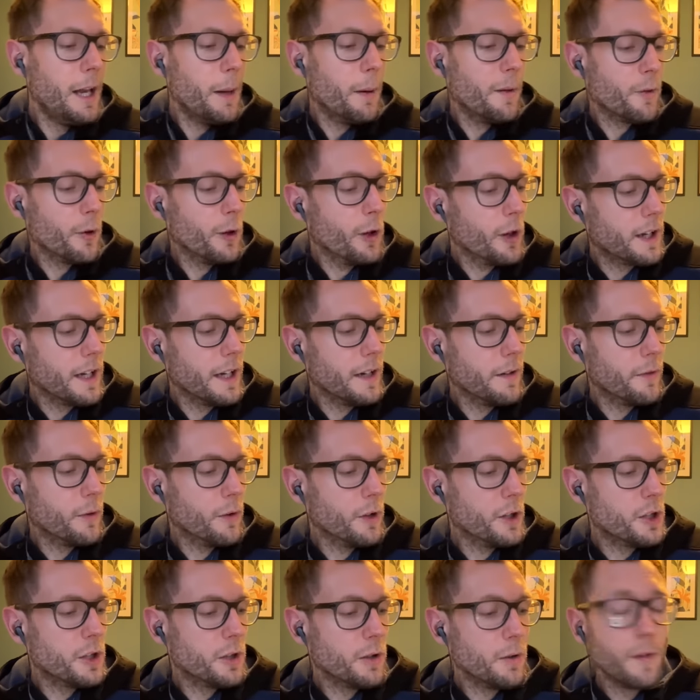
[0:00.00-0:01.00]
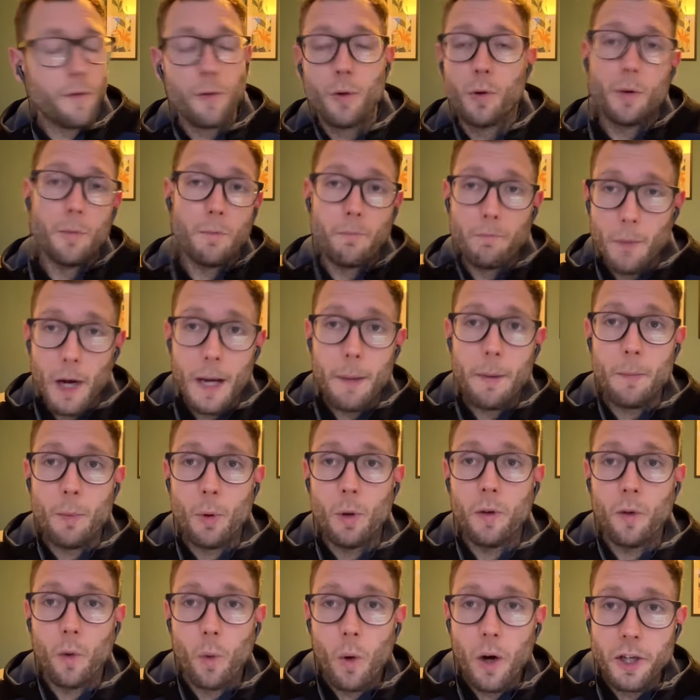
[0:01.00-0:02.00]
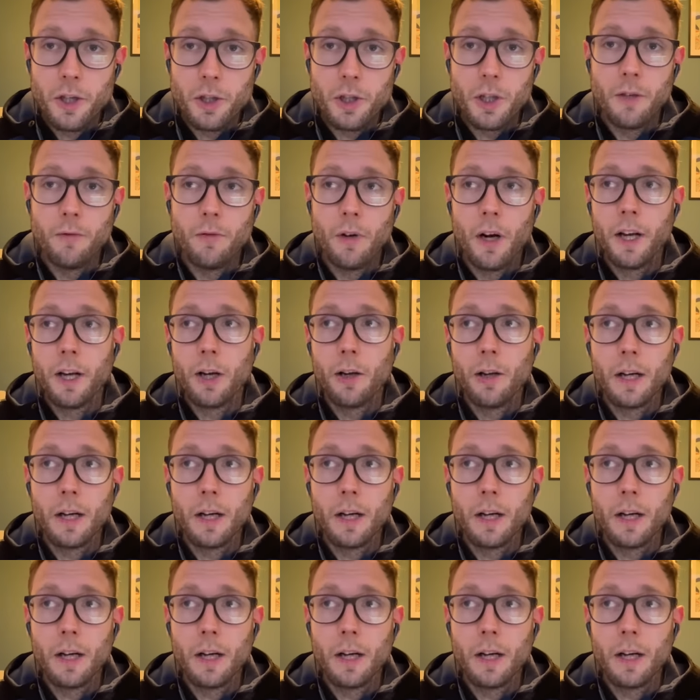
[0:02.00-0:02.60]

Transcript: If you're looking for a shoe, if you're maybe more of a one shoe runner,